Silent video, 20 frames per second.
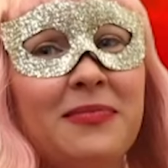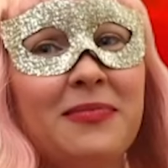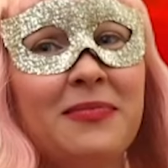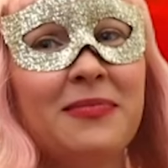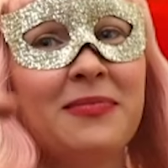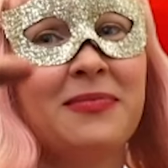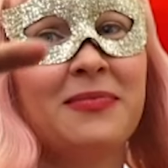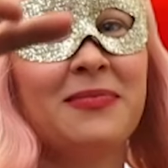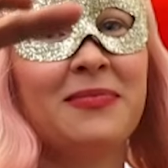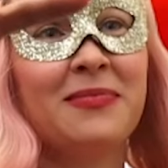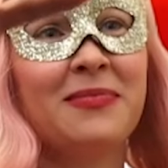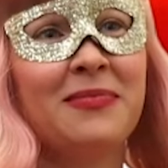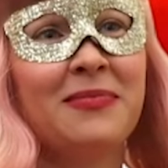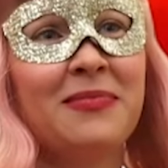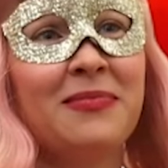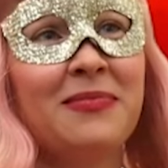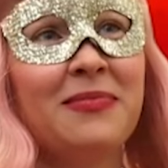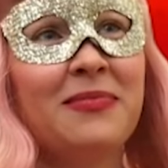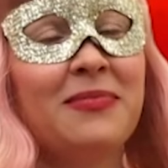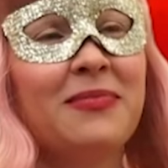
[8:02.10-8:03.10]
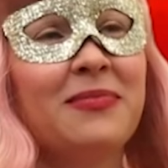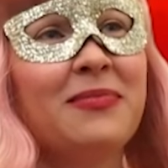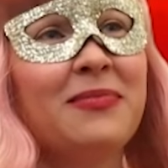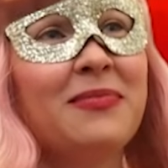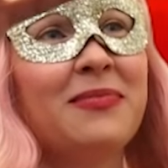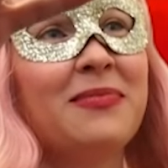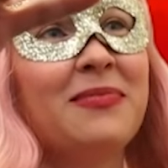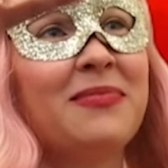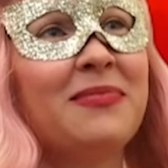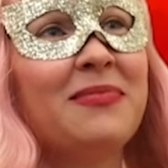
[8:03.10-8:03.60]

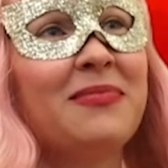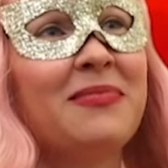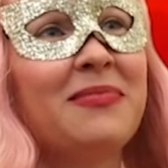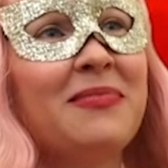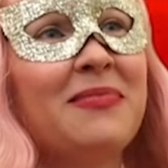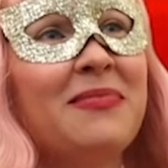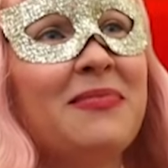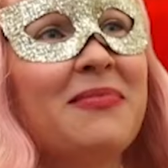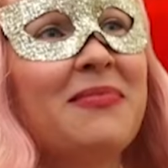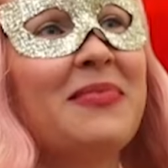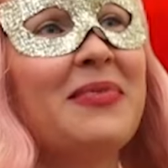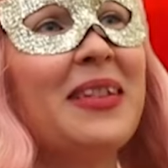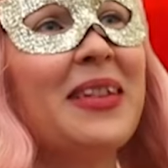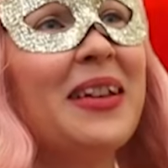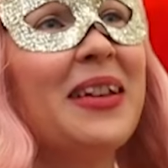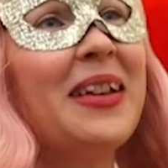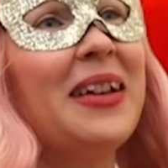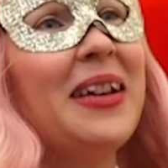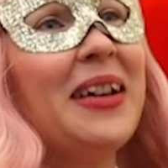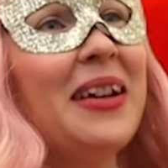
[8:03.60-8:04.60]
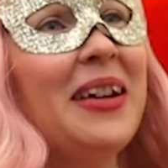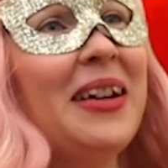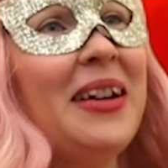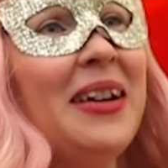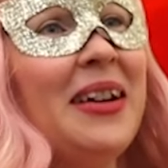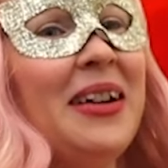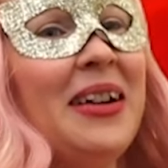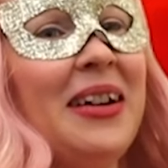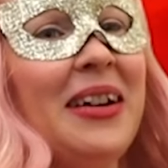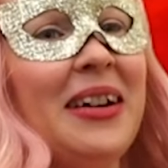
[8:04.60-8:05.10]

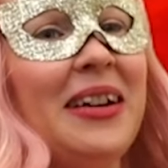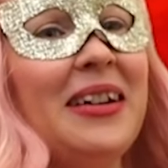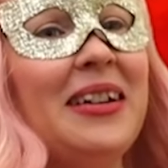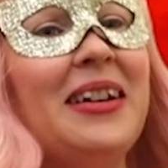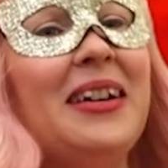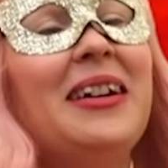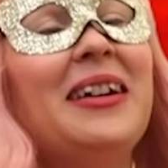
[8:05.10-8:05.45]
[no speech]